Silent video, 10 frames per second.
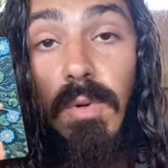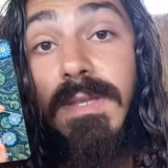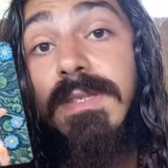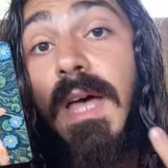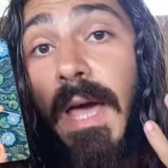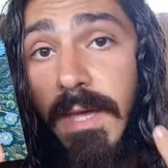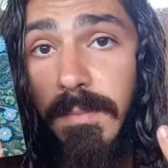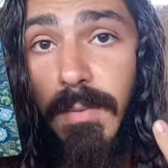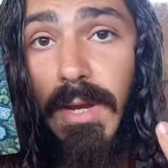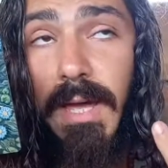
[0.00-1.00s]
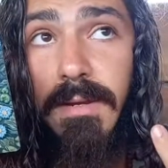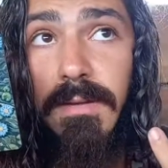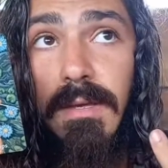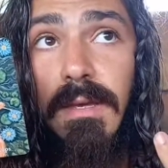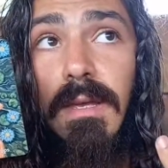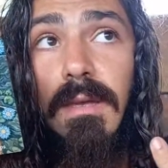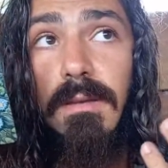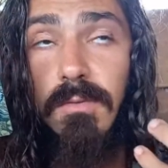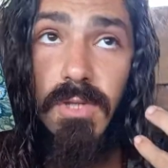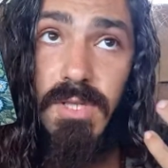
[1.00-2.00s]
its higher polarity,
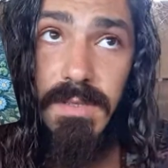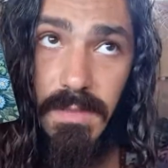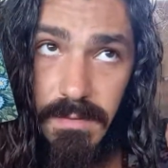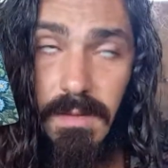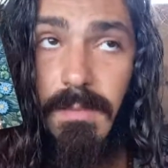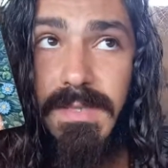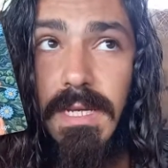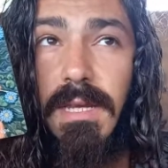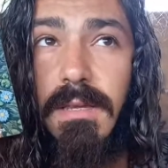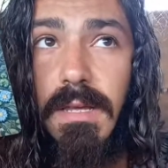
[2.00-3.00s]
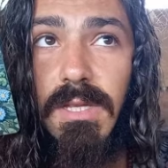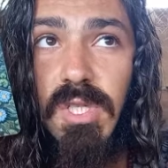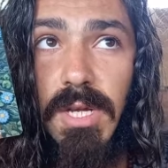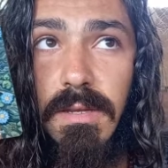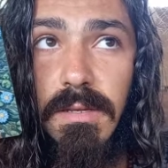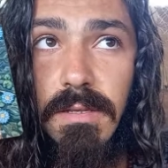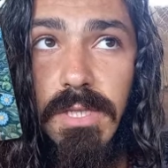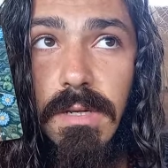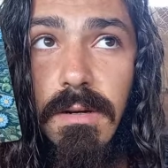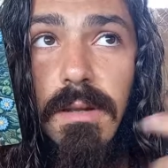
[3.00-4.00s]
which is the masculinity in
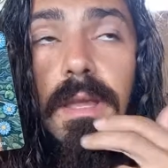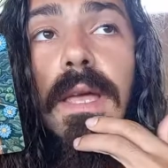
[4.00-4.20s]
general,